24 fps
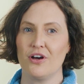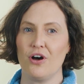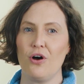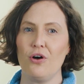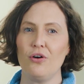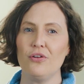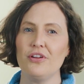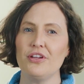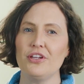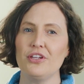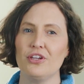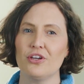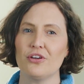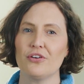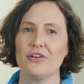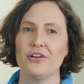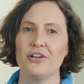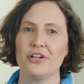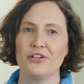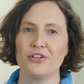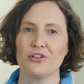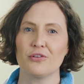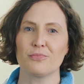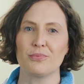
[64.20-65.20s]
Holding
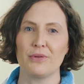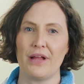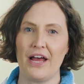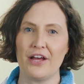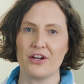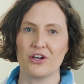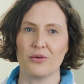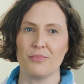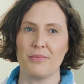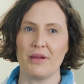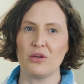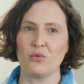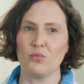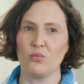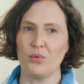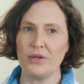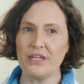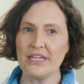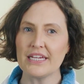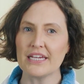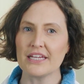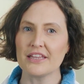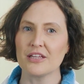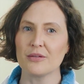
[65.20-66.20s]
urine in your bladder may
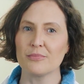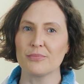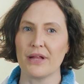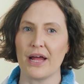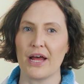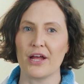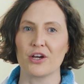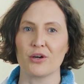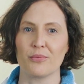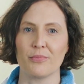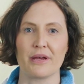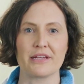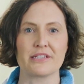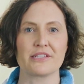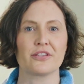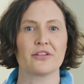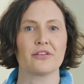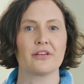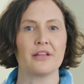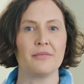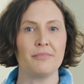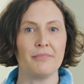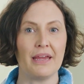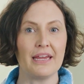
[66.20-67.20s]
weaken the bladder
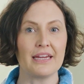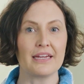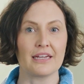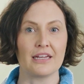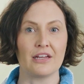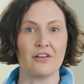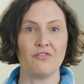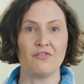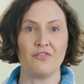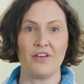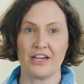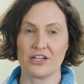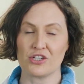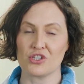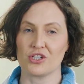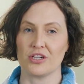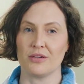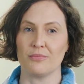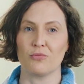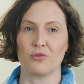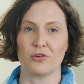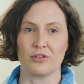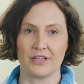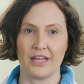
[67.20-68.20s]
muscle and make an
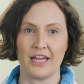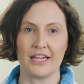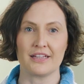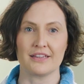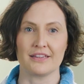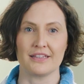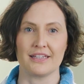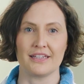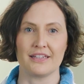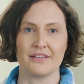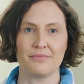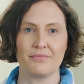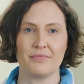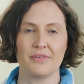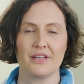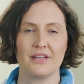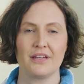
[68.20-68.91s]
infection more likely.